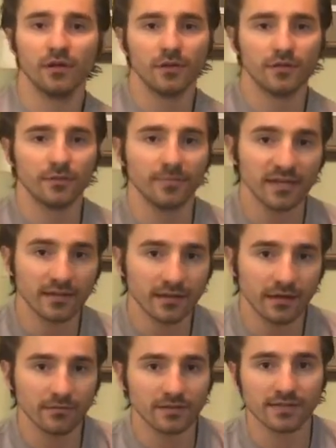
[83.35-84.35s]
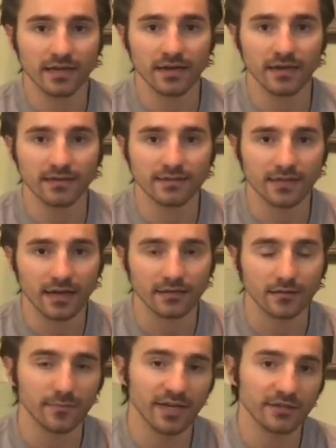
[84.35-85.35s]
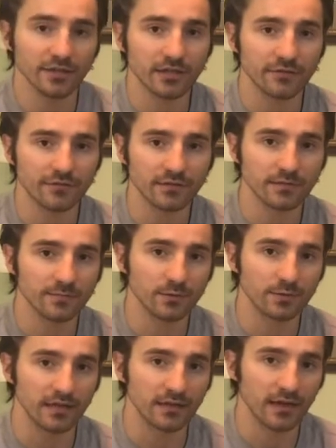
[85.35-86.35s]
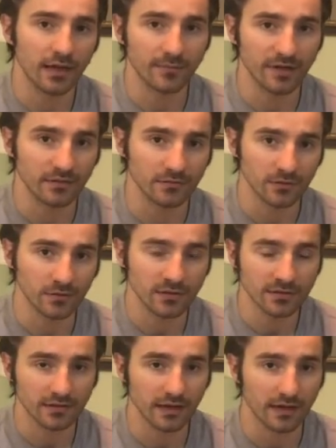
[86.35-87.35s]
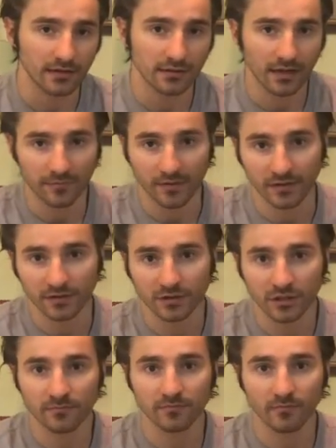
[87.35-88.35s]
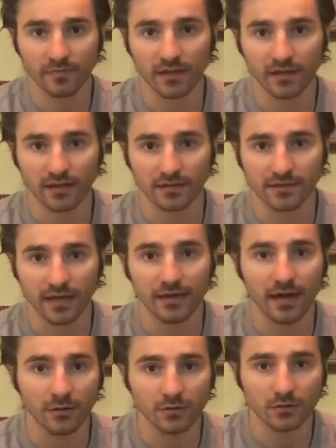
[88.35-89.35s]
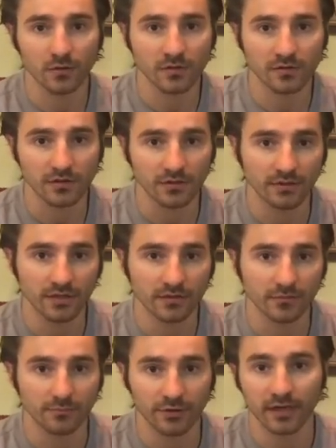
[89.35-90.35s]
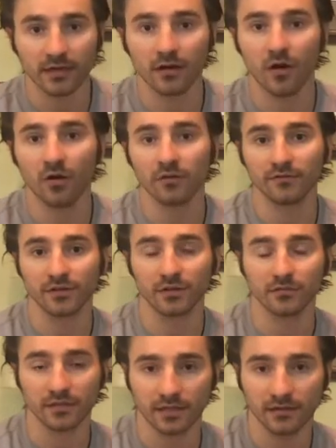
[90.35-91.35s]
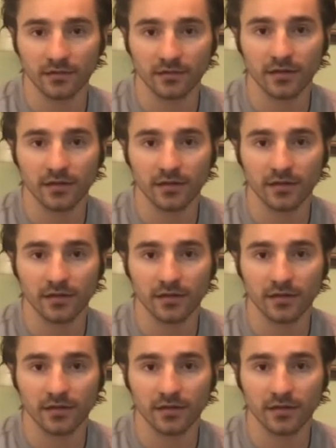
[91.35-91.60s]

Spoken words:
the big thing I would say is that the major difference between climbing outdoors and climbing in the gym is that outdoors you need to bring all of your own gear